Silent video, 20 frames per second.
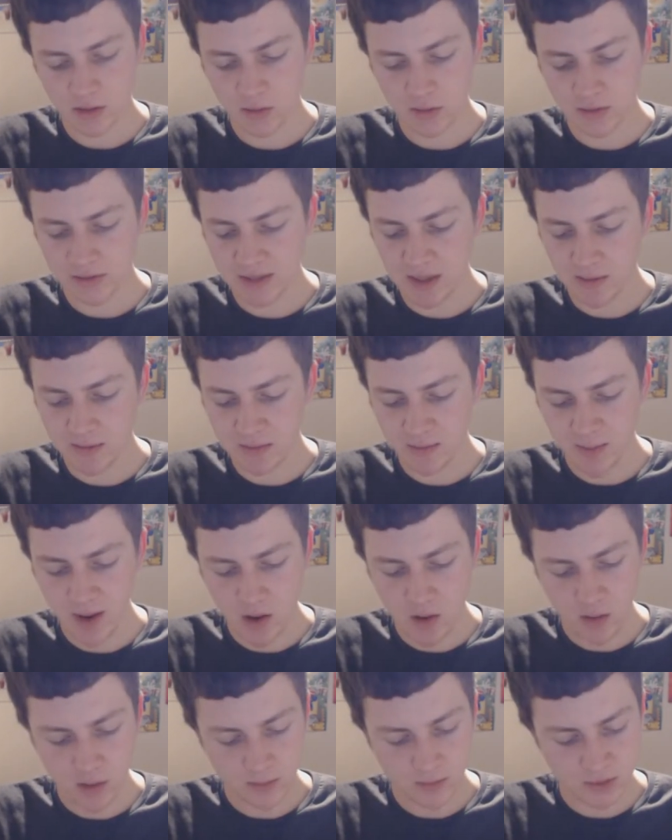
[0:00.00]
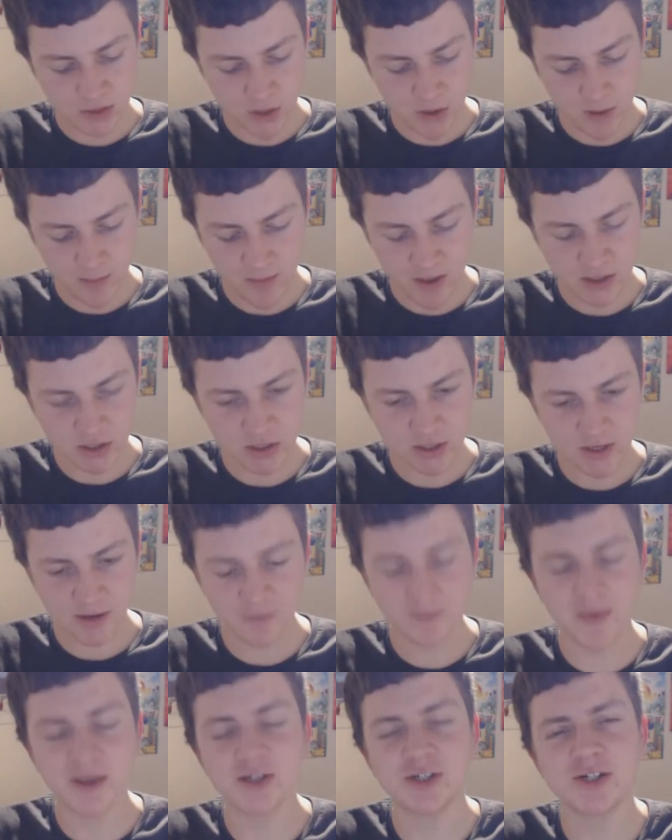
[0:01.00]
I don't know what this game's about. I'm sure I
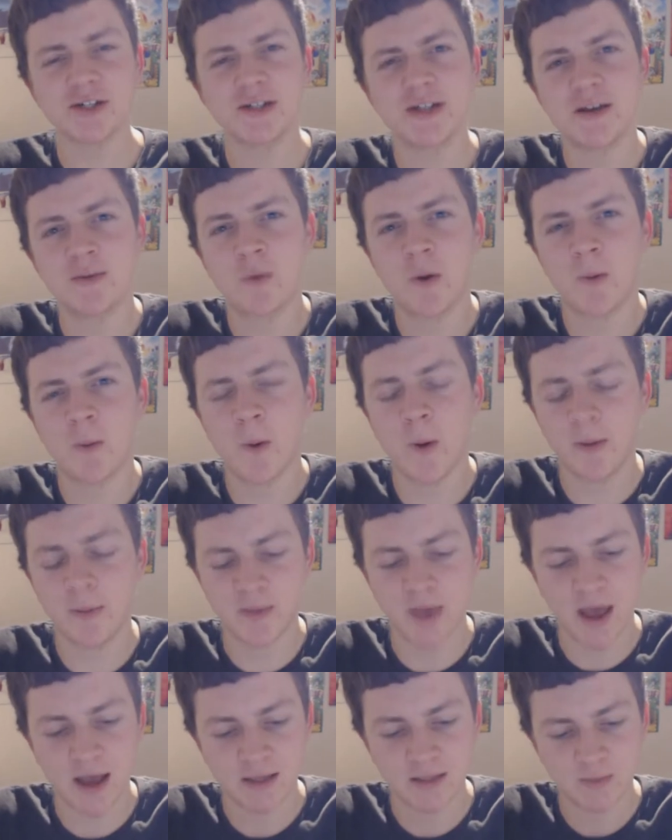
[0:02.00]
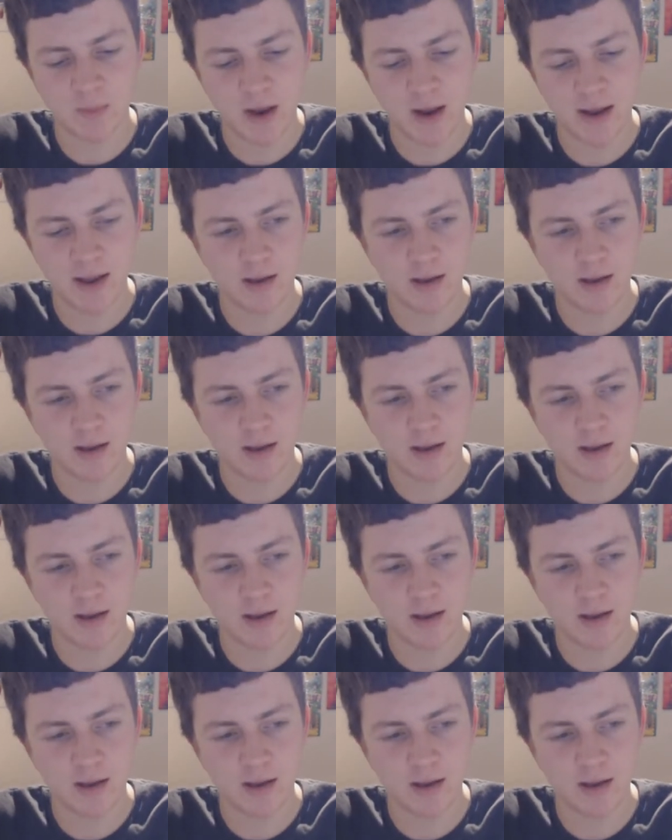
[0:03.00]
mentioned I've mentioned it in my webcast,